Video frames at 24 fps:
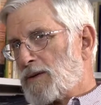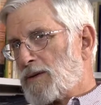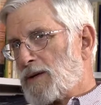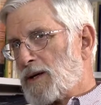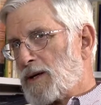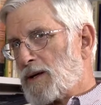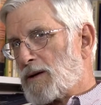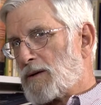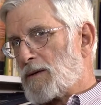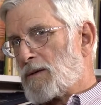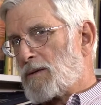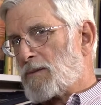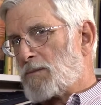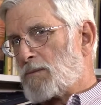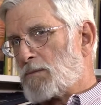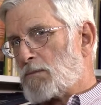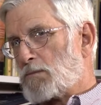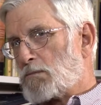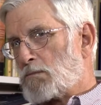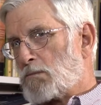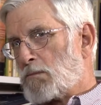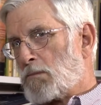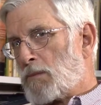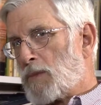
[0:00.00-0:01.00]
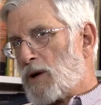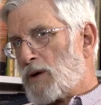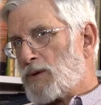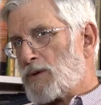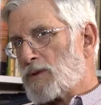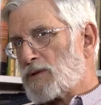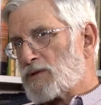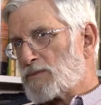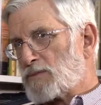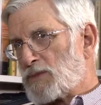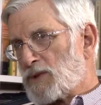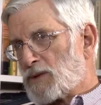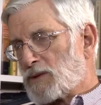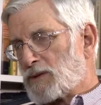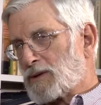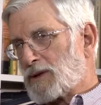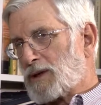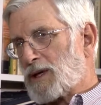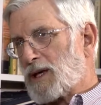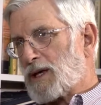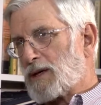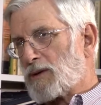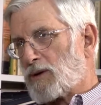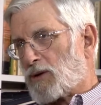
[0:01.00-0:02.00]
that mother's
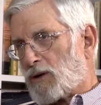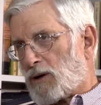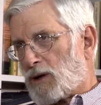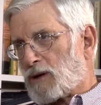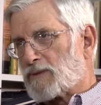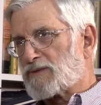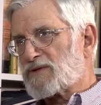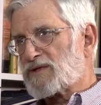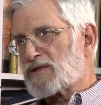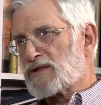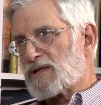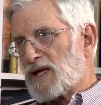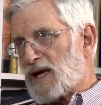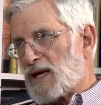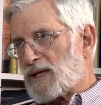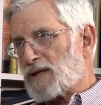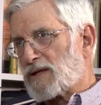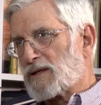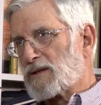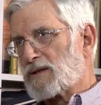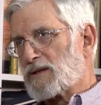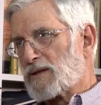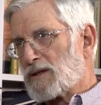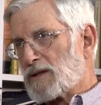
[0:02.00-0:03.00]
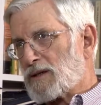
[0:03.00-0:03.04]
milk can offset